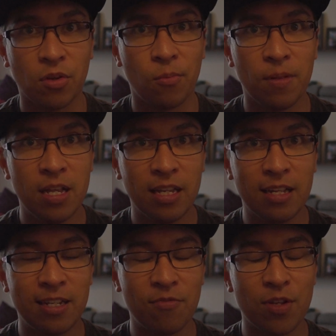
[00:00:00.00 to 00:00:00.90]
So
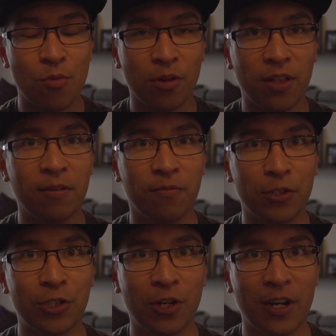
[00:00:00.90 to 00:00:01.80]
yeah, definitely worth it for
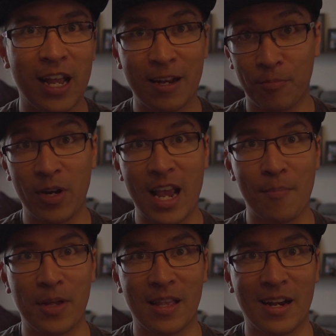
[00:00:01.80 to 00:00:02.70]
sure, and pretty
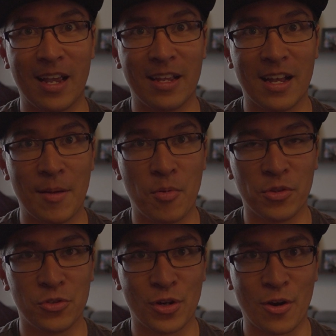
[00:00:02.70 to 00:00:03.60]
happy that I pulled
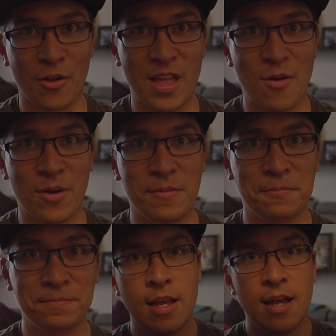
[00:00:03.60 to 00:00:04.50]
the trigger on that one.
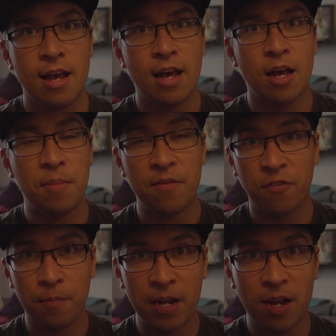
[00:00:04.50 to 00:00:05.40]
And
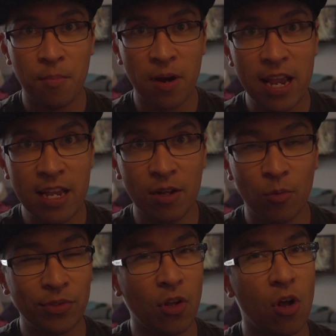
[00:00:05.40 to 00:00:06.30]
for my number 8
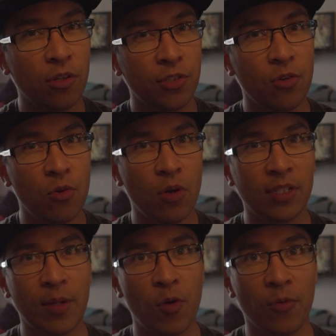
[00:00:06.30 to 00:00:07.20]
was also a
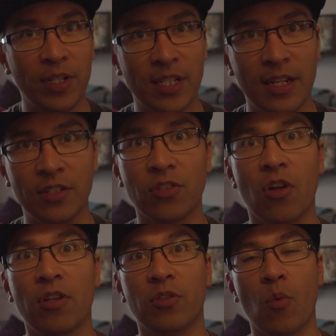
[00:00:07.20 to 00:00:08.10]
somewhat recent
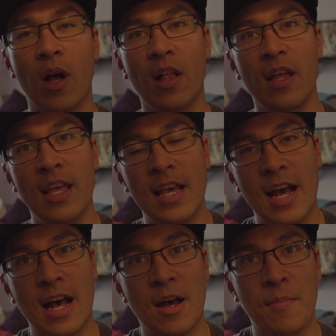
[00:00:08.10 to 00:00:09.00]
install as well.
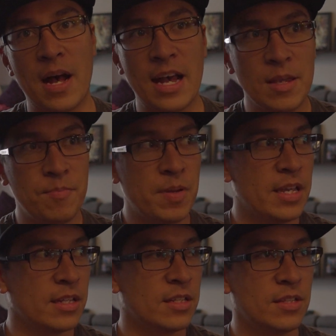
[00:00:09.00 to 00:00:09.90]
I
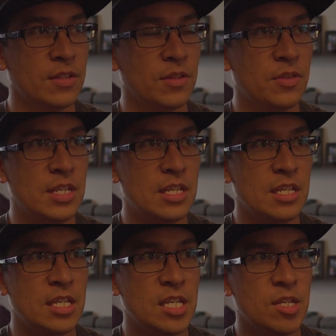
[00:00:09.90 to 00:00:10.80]
picked
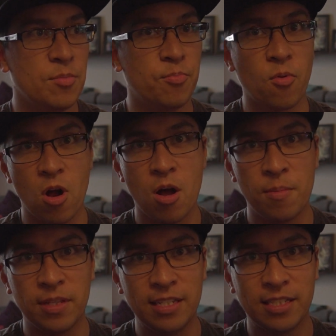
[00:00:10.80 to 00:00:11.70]
the
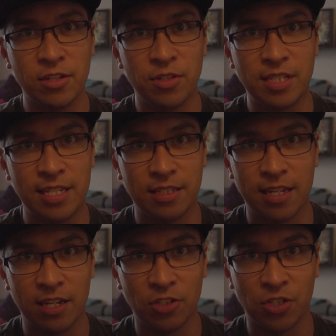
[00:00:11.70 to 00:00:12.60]
BRAUM Elite Series seats
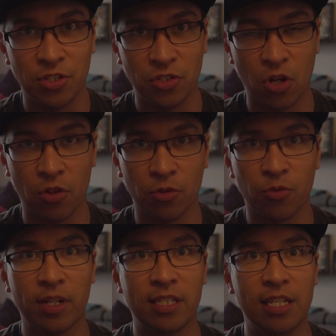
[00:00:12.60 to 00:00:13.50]
that I just installed, those
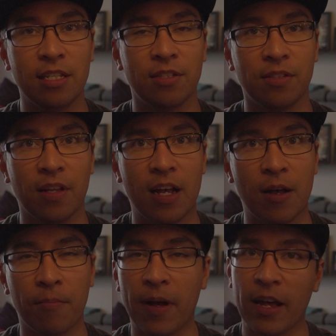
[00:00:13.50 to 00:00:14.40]
red seats.
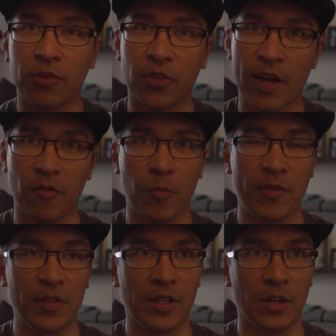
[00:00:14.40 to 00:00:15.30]
I also have
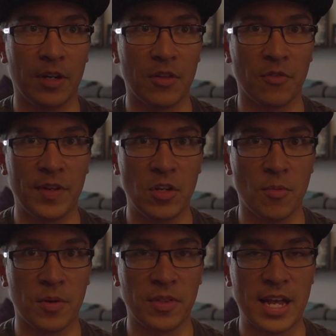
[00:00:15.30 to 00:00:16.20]
another video
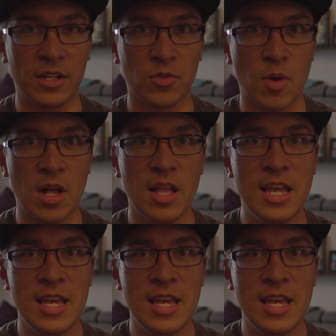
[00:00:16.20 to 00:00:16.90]
about that as well.